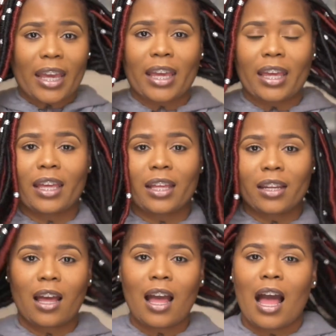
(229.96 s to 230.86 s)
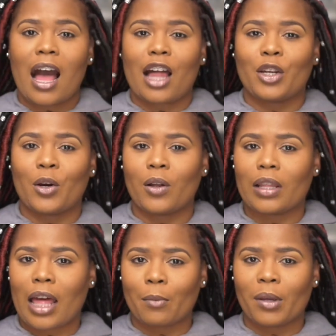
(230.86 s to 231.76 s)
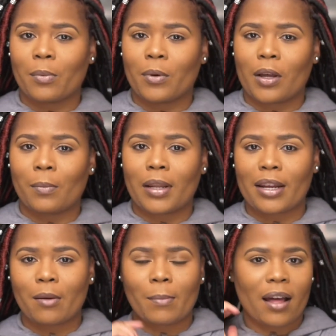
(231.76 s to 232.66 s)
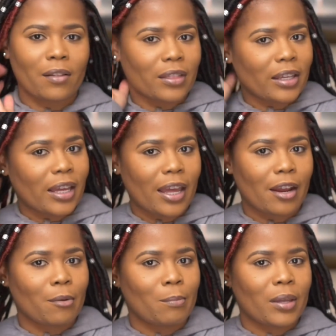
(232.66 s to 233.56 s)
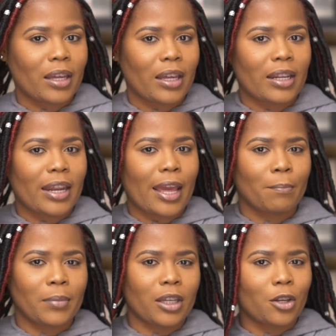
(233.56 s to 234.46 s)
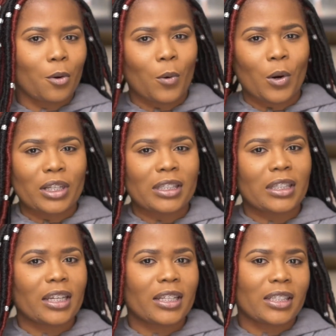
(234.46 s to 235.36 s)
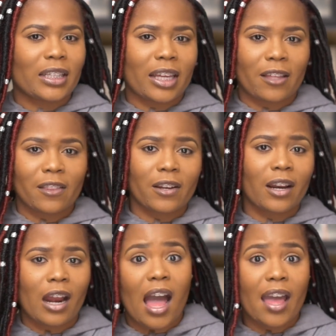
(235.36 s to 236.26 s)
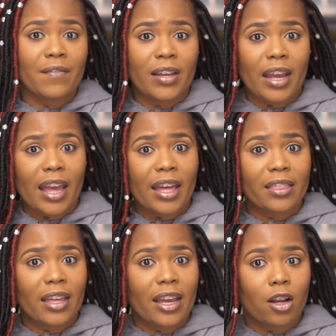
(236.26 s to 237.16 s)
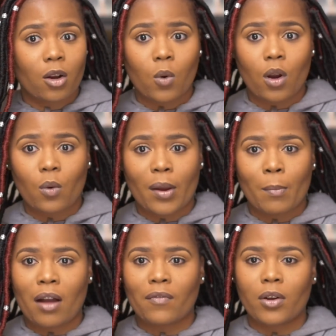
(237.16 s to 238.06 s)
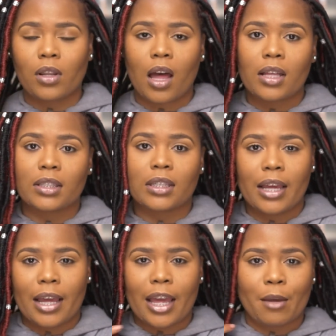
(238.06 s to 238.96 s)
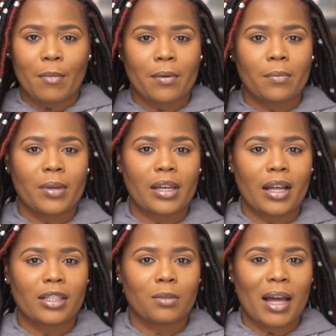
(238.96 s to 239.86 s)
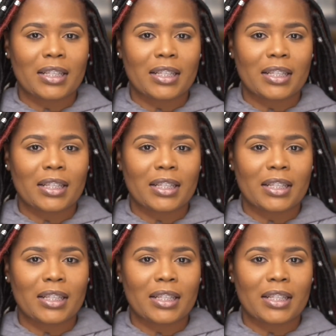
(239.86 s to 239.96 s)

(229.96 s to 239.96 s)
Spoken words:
and I know a lot of people complain about the hair being nappy or sticking together. I haven't had that go on with my faux locks, and maybe because my